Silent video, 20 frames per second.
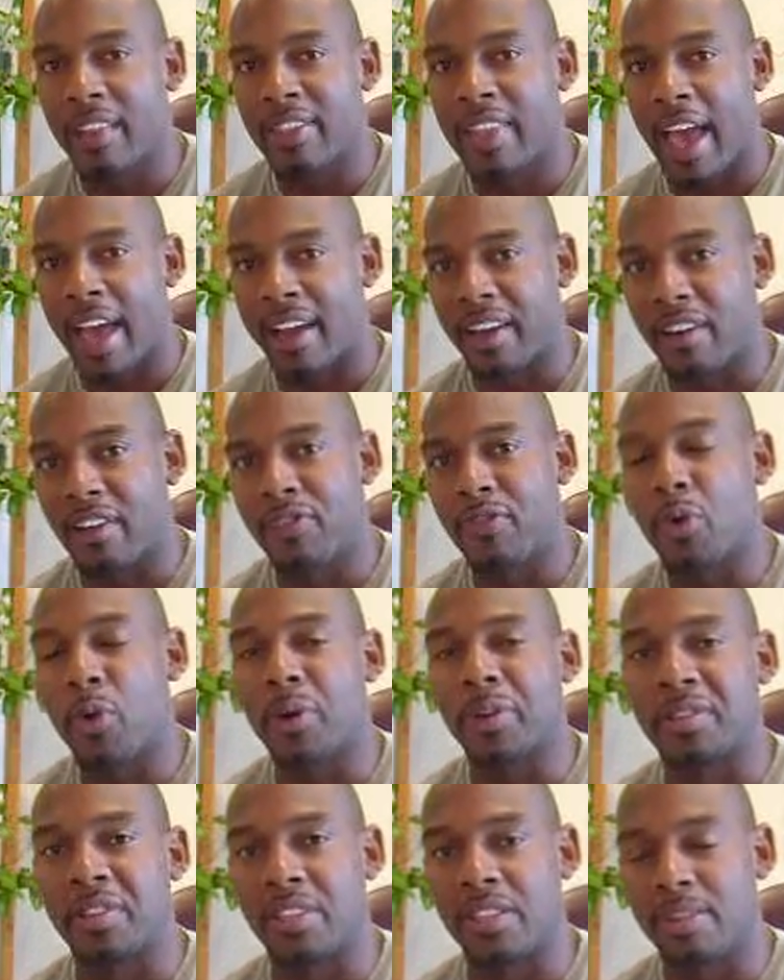that can
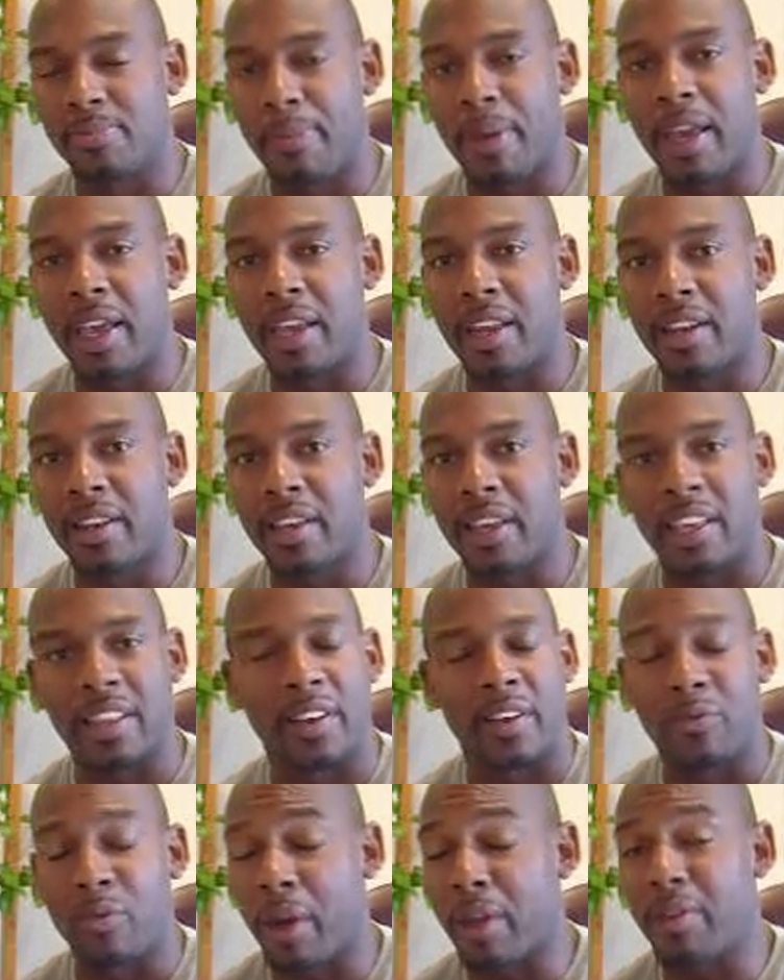afford to spend,
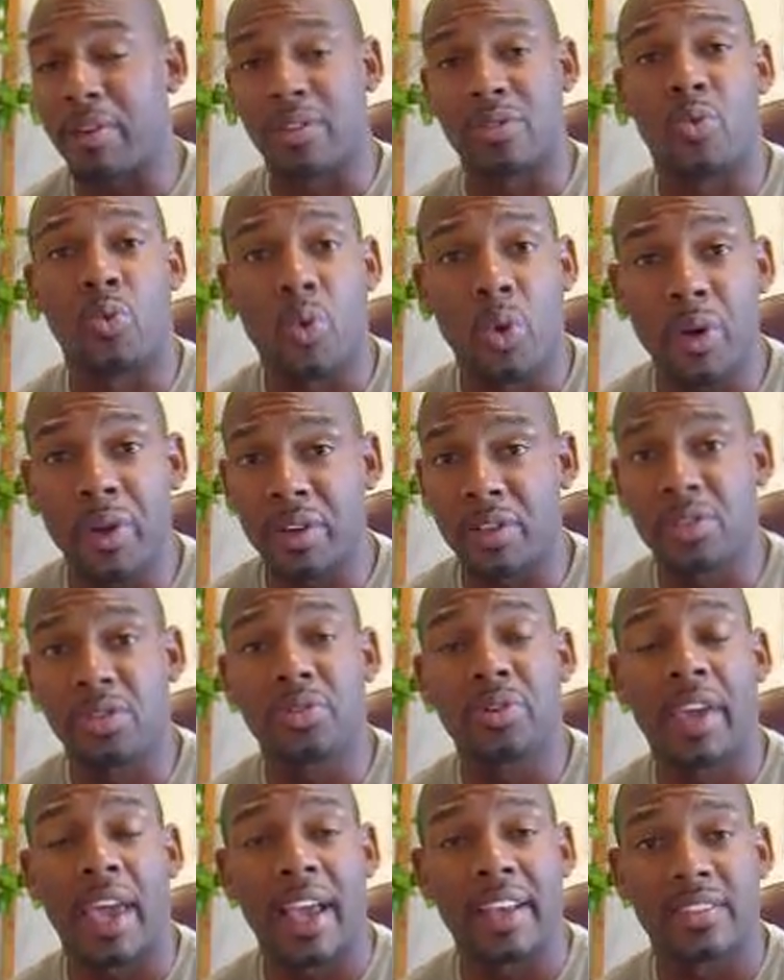whether it's one or
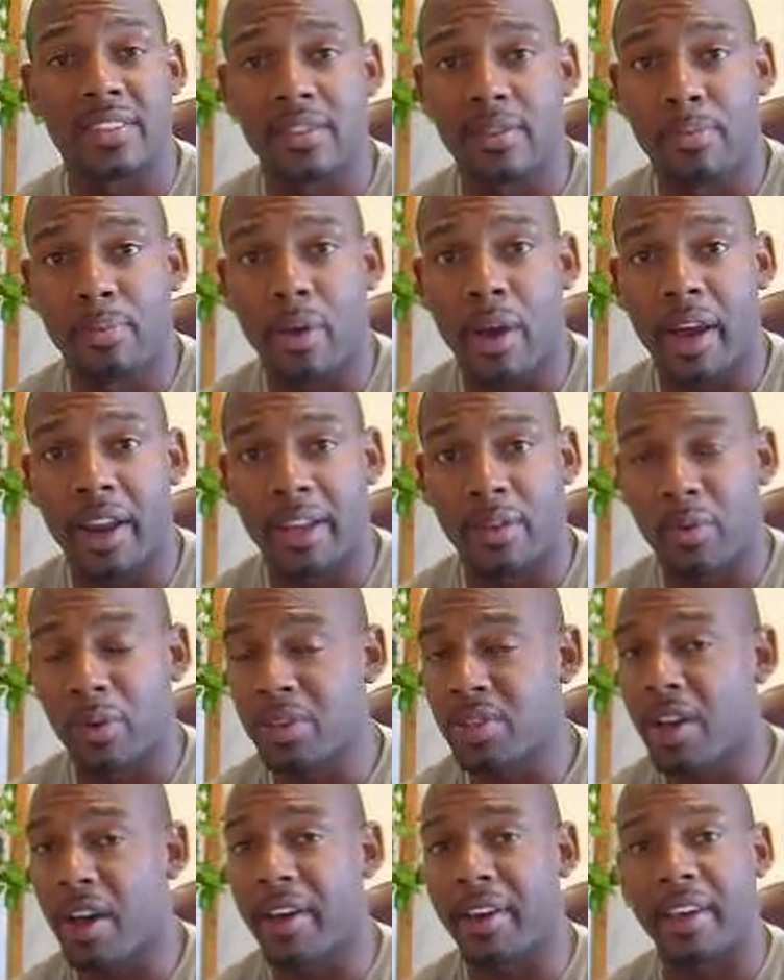two cases of product,
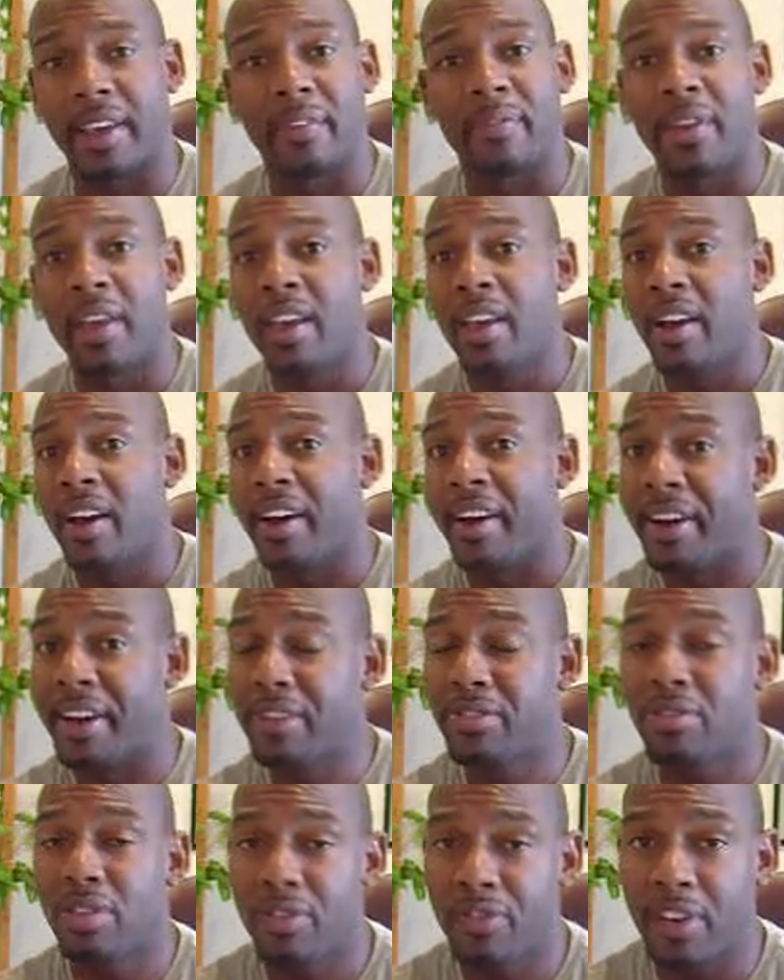we're talking
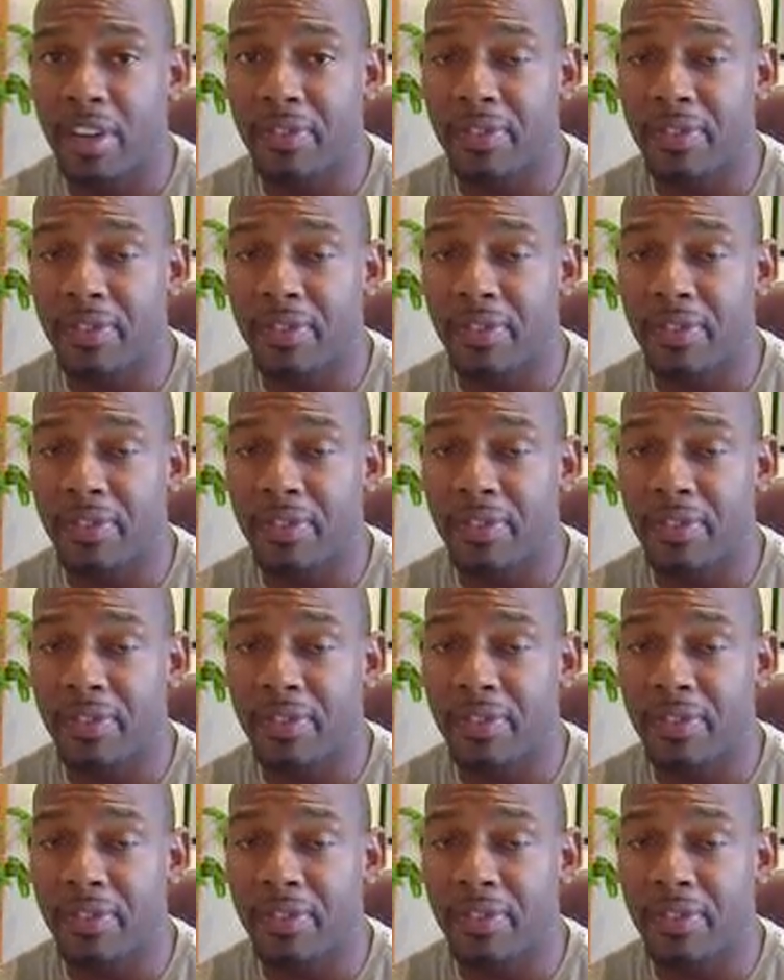$150